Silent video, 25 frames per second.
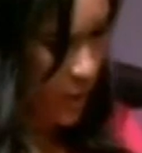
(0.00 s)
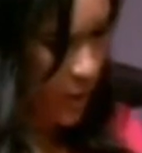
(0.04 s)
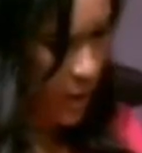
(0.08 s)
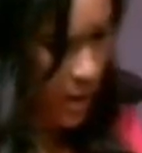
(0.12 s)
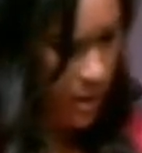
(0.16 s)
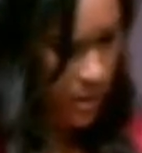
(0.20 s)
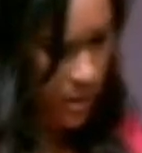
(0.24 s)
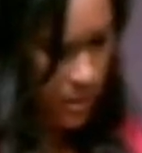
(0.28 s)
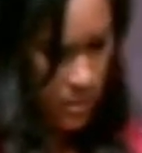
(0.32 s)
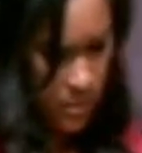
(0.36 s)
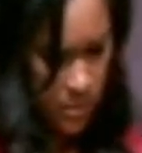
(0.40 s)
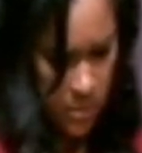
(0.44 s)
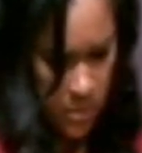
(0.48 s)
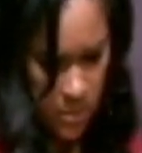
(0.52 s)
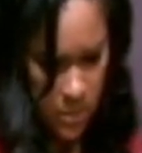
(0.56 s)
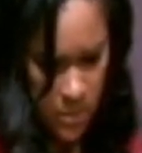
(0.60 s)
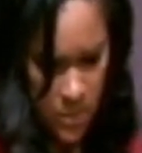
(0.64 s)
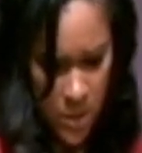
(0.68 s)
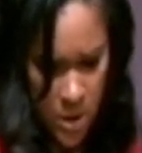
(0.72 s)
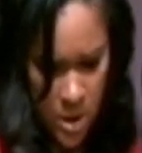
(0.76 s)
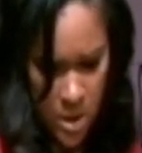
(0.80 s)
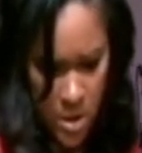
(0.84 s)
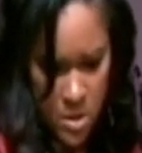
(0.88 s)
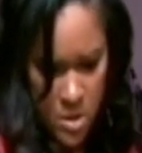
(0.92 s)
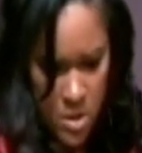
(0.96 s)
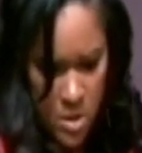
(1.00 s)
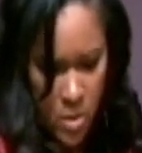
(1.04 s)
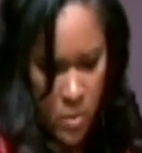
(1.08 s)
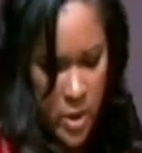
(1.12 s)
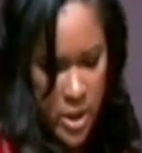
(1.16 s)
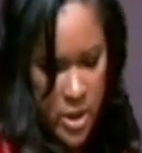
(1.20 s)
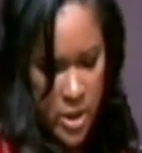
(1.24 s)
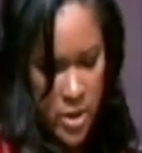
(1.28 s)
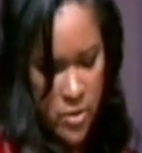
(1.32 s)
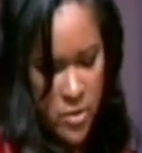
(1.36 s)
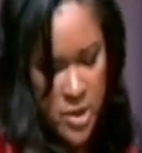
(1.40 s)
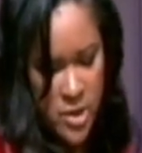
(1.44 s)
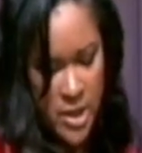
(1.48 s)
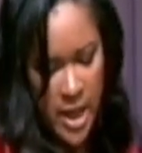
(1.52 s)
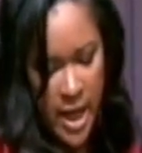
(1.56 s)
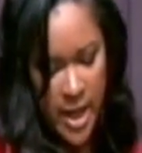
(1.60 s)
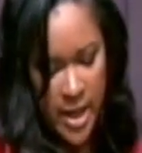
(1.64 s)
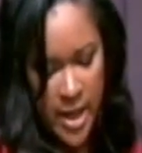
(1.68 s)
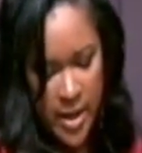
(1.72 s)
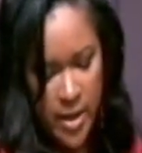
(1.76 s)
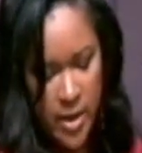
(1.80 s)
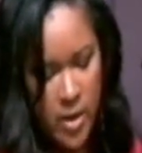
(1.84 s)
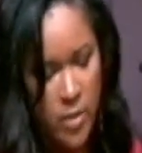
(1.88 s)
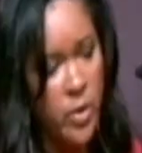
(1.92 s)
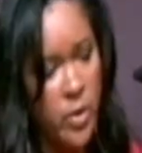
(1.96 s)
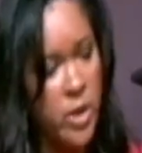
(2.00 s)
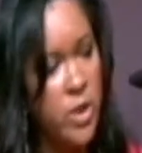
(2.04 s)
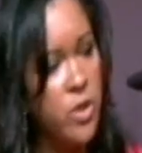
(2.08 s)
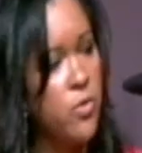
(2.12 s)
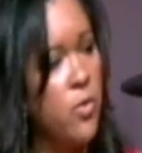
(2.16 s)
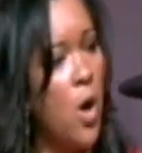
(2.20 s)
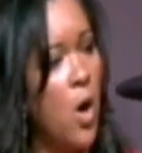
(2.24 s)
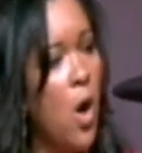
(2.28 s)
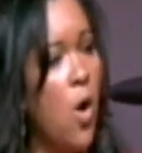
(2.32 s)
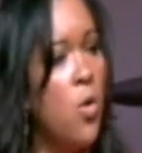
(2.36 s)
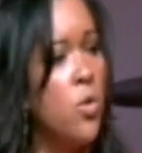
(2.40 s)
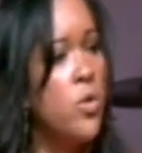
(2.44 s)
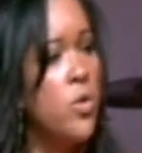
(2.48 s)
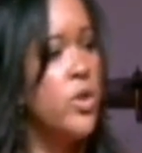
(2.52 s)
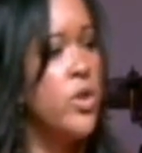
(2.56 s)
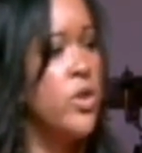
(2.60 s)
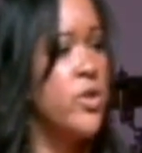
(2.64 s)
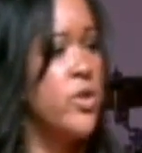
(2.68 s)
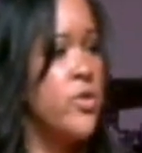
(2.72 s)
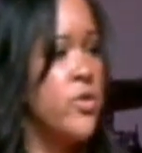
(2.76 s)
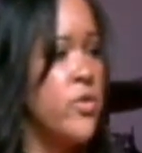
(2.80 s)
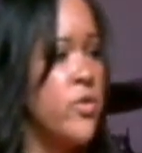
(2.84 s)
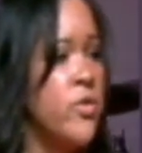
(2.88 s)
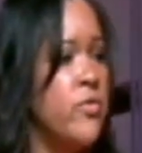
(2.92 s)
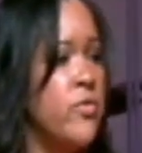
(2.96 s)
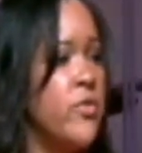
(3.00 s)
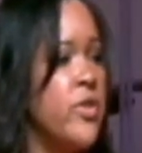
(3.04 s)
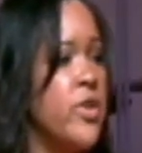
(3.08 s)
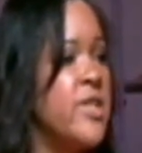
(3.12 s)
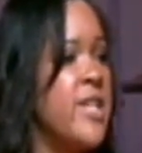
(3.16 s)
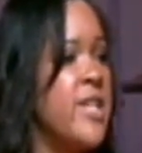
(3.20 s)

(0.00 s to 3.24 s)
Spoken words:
Okay? So when you own your truth, you're